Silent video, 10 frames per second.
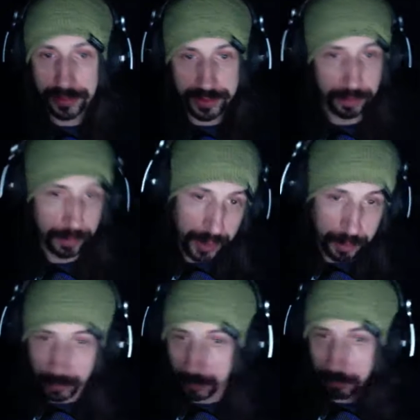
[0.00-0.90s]
its own
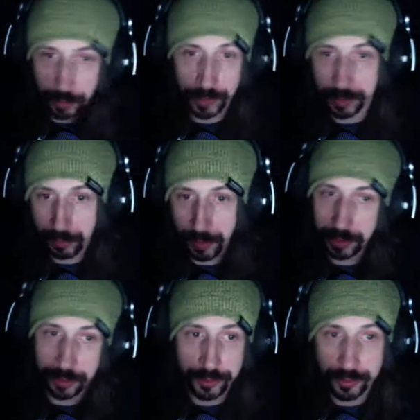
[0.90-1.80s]
people and burning the
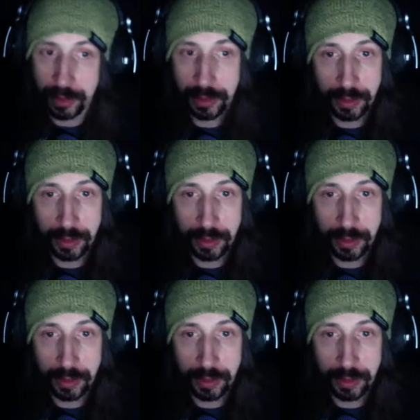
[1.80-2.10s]
wreckage,